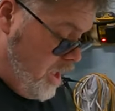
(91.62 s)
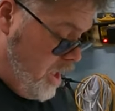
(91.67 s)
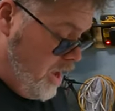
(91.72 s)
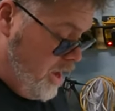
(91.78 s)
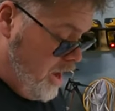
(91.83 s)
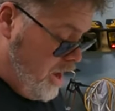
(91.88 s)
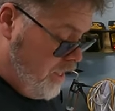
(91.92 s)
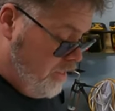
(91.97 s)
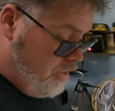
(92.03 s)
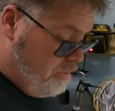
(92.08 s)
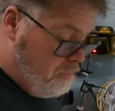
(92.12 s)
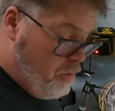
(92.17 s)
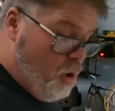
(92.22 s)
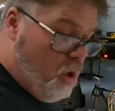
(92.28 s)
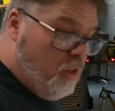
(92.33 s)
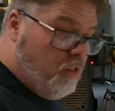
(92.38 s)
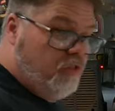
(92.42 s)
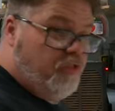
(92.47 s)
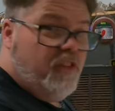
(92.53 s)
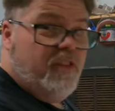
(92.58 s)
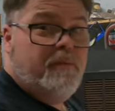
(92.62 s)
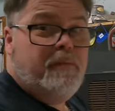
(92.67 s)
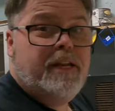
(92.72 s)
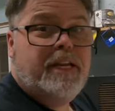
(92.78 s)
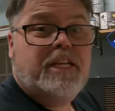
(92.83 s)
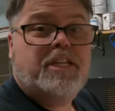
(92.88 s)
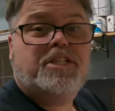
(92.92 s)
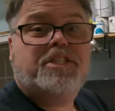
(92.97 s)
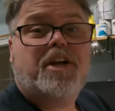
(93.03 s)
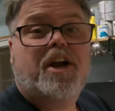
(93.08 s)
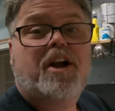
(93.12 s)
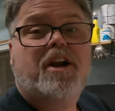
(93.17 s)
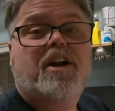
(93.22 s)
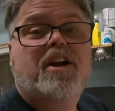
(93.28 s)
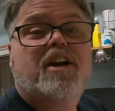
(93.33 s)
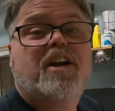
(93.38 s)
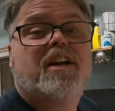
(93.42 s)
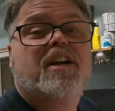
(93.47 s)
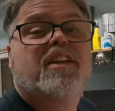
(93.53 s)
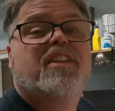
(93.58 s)
I got the bolt for the mini
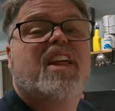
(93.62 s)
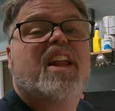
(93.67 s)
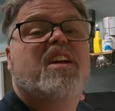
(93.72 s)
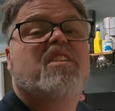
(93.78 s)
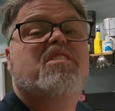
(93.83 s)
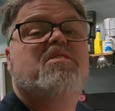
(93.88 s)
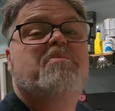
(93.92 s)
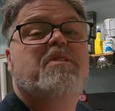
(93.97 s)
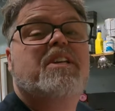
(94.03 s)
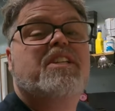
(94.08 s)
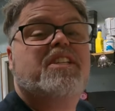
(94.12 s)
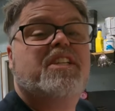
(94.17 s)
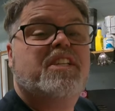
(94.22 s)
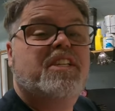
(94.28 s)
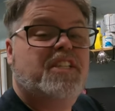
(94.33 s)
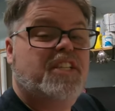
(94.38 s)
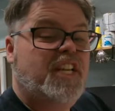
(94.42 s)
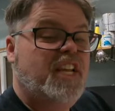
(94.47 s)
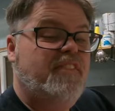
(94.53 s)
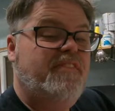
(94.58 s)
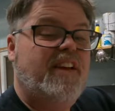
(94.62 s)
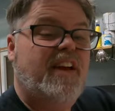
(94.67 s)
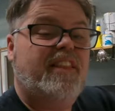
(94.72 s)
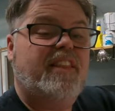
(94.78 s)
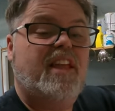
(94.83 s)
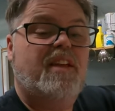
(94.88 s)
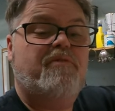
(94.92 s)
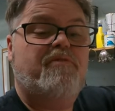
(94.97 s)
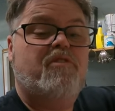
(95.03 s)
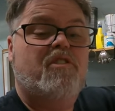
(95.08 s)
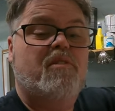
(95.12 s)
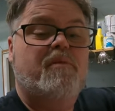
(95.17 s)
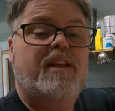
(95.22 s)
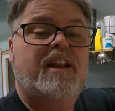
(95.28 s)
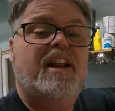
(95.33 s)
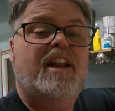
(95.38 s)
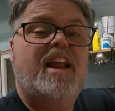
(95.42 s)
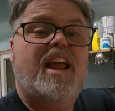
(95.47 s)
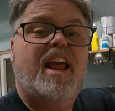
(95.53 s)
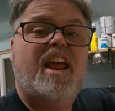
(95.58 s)
starter that I was missing. Steve got them for me
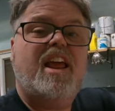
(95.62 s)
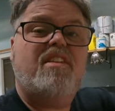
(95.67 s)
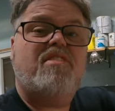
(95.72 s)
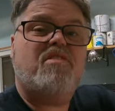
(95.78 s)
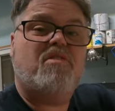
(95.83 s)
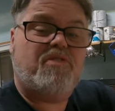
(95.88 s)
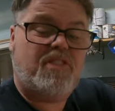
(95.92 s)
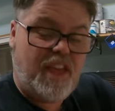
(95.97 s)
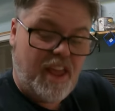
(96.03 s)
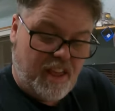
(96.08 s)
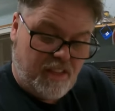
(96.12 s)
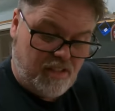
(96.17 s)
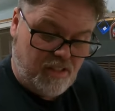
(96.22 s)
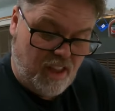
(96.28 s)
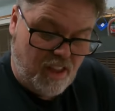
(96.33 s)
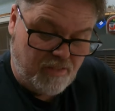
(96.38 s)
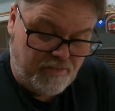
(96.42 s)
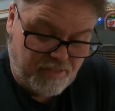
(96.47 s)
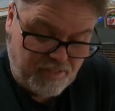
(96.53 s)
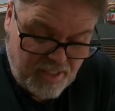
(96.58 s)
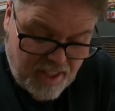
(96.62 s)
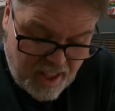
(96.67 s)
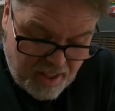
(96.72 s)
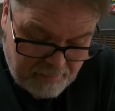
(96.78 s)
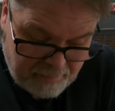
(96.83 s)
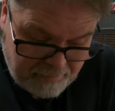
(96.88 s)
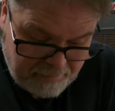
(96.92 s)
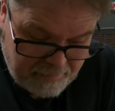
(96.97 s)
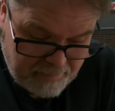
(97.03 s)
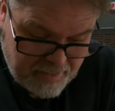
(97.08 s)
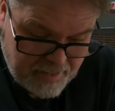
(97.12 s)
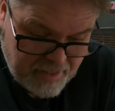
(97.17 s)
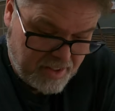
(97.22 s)
today, so thanks Steve for them.